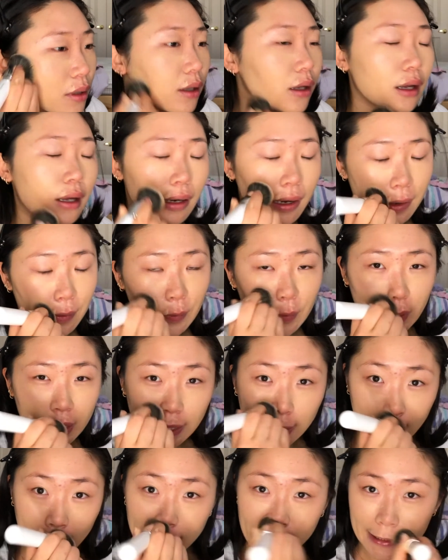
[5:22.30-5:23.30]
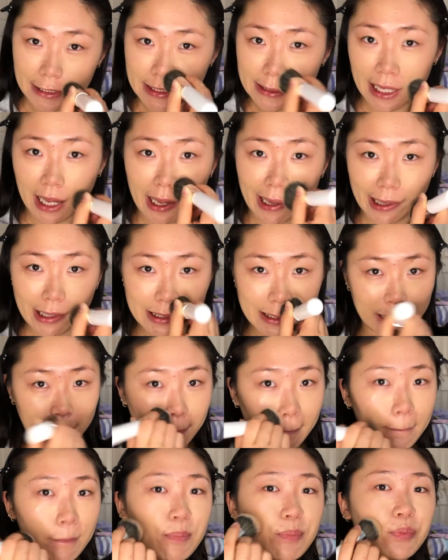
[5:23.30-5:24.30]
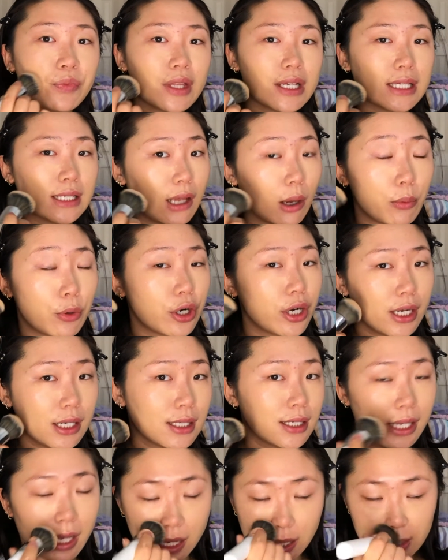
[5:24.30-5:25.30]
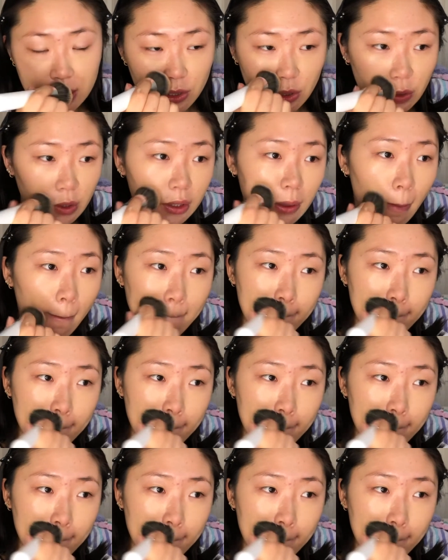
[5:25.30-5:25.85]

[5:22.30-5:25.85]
And I realized that summer is canceled